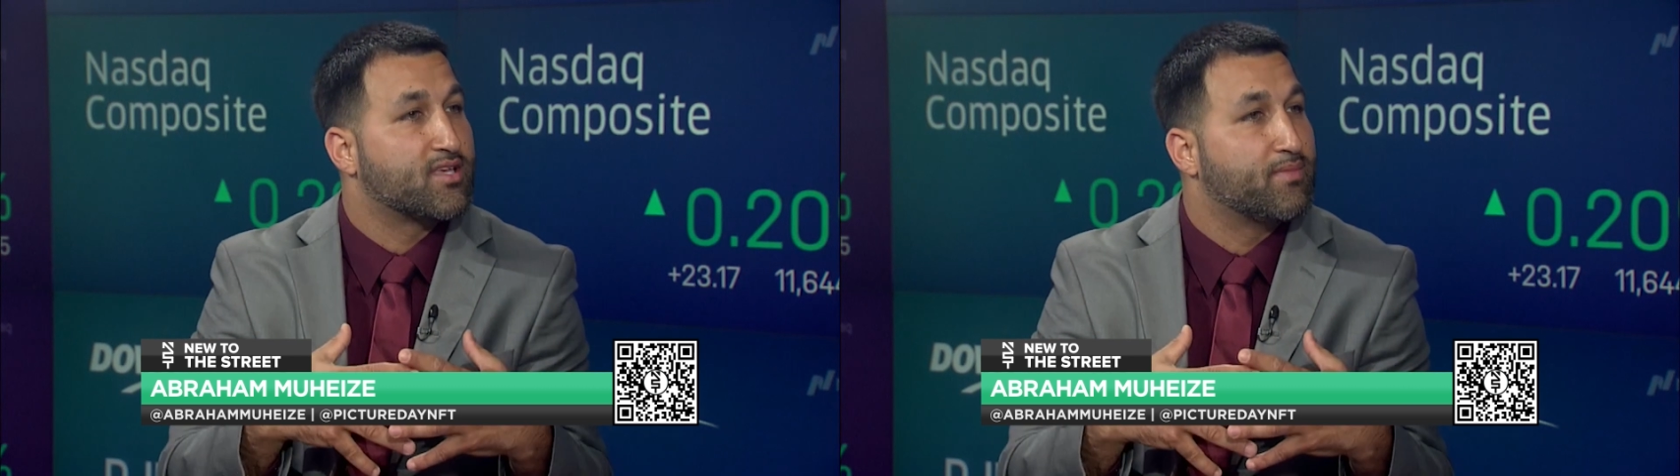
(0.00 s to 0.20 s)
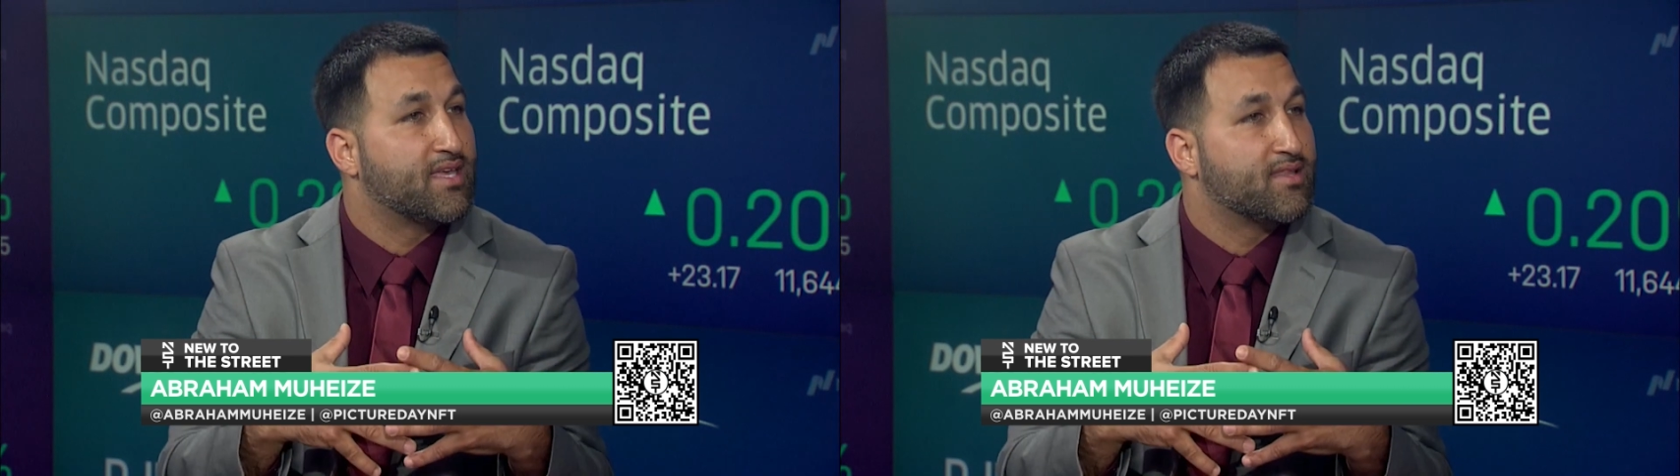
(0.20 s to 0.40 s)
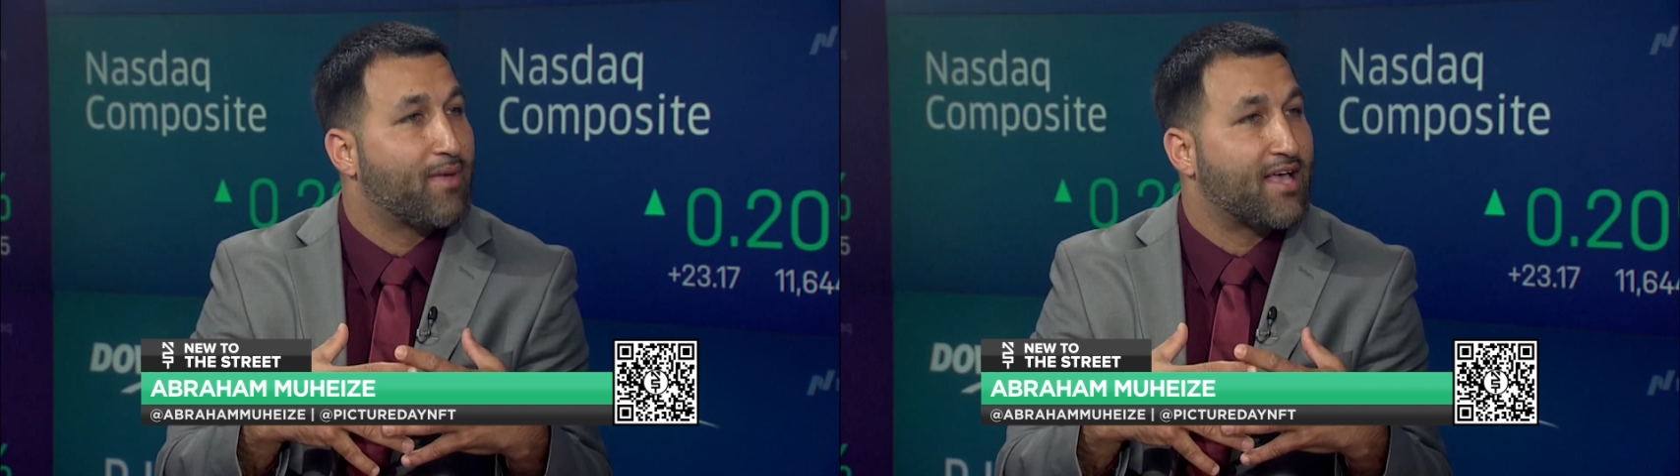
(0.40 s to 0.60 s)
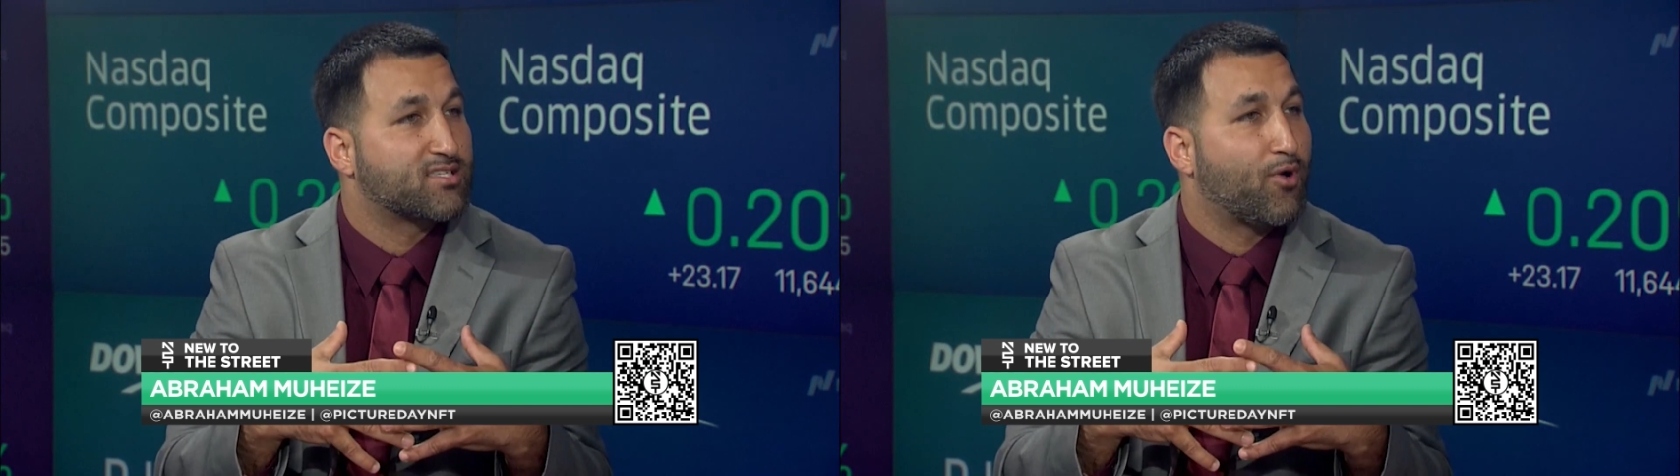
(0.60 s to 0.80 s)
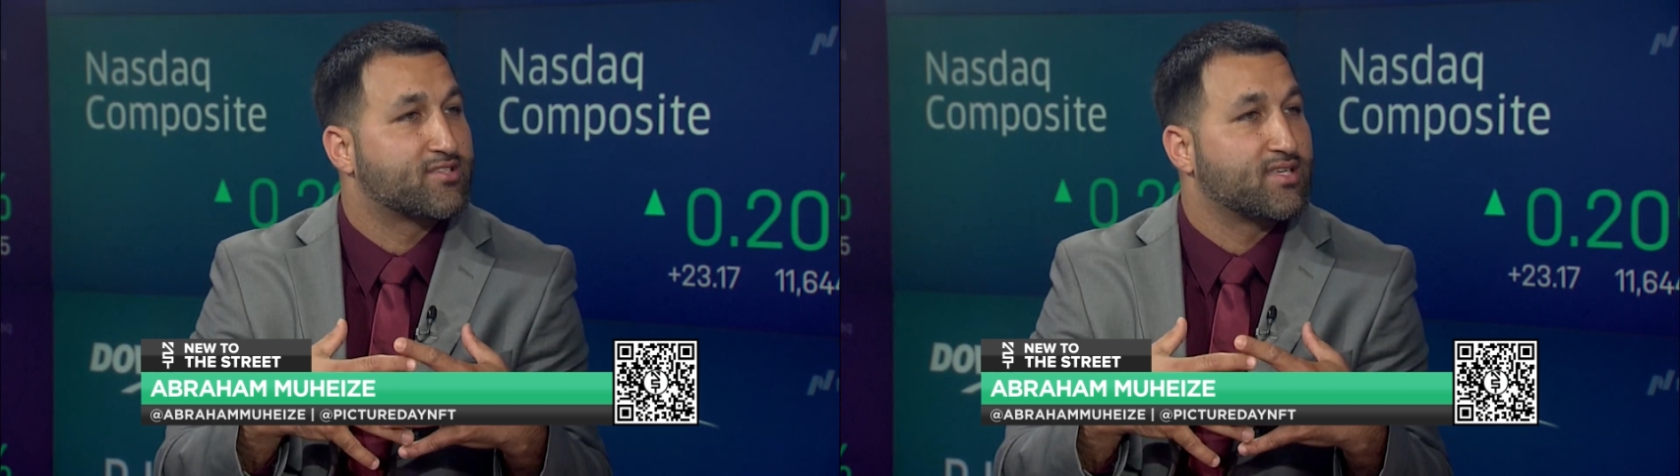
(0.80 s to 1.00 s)
to me and the
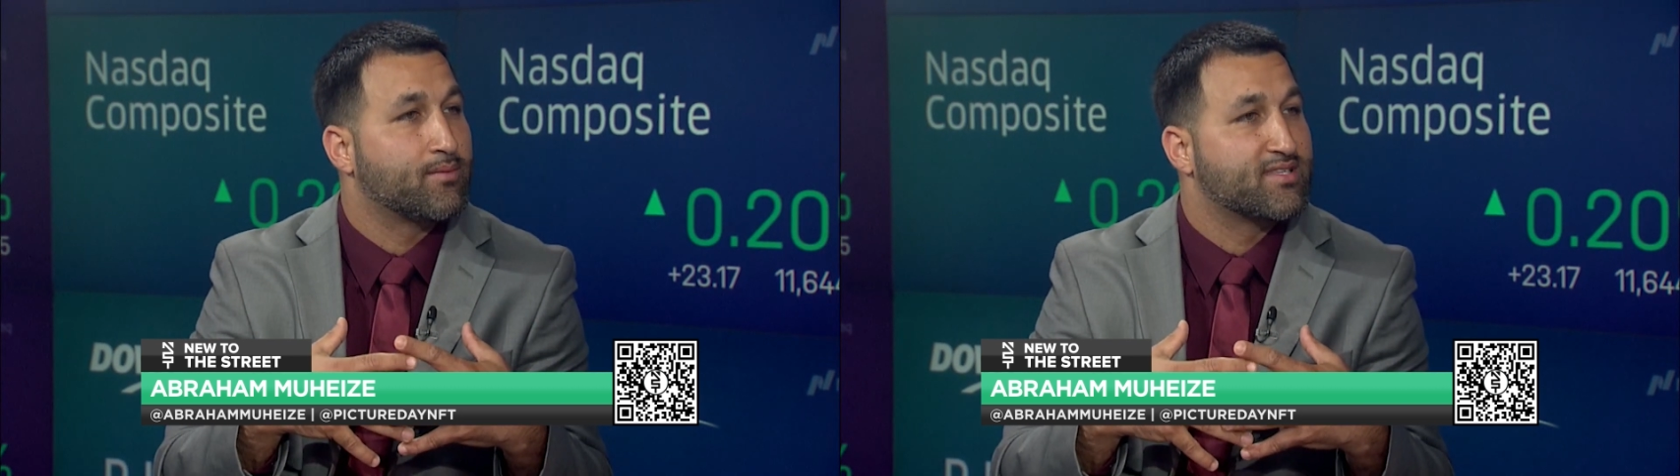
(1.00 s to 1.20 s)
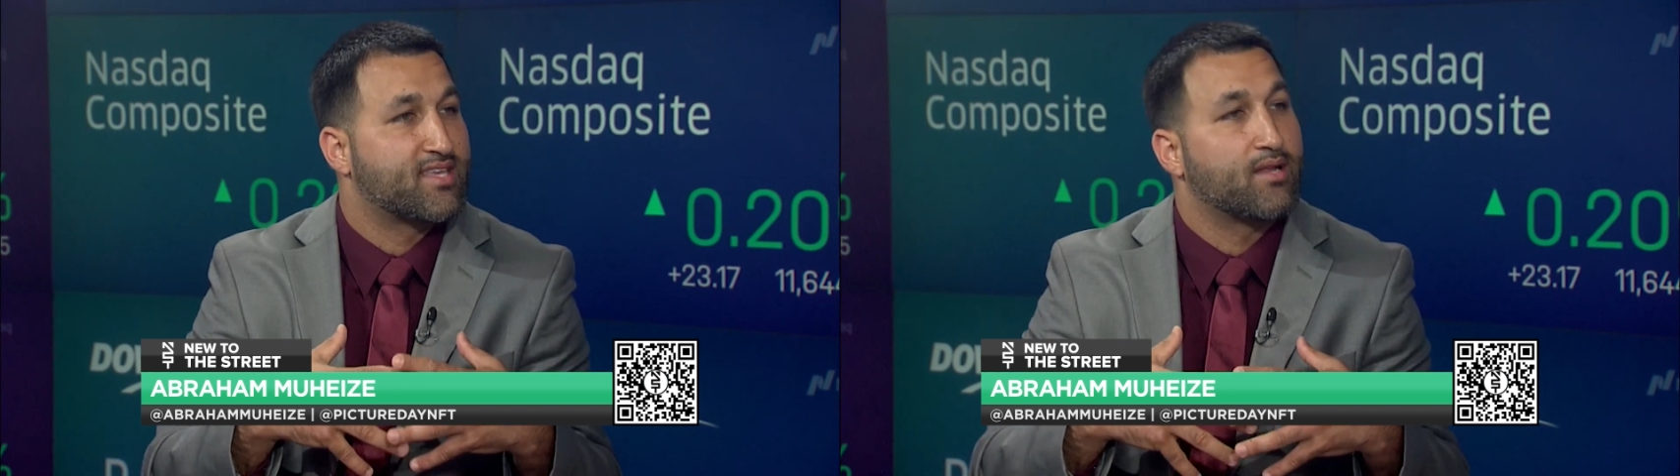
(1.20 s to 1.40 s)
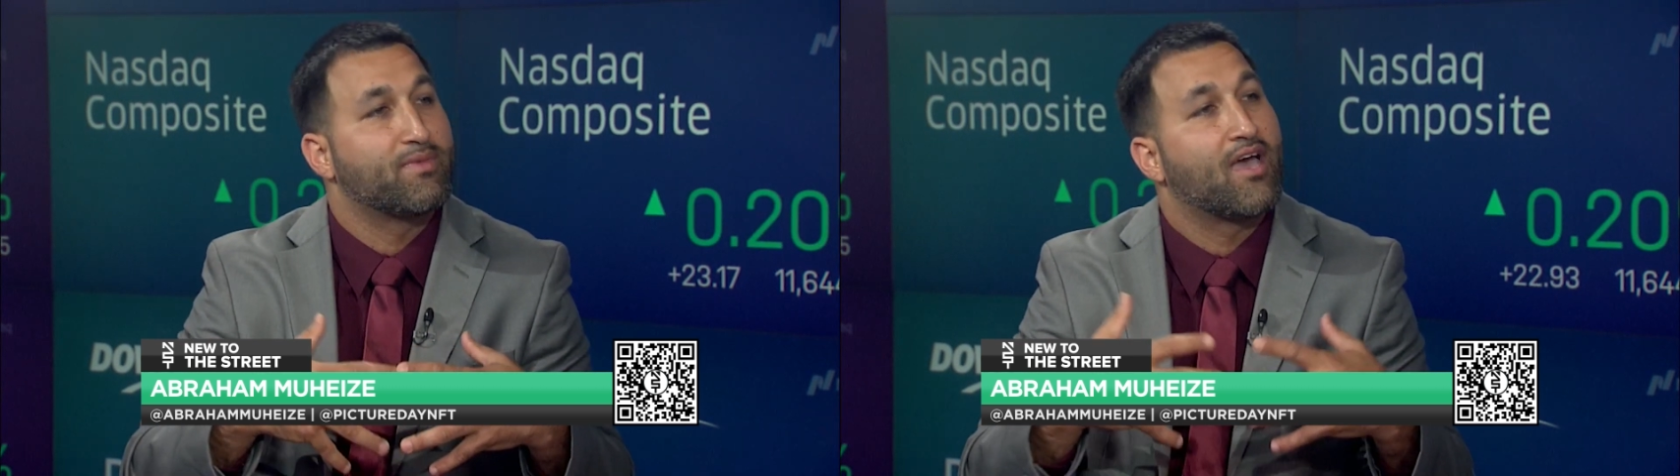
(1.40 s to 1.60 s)
basketball team instead of me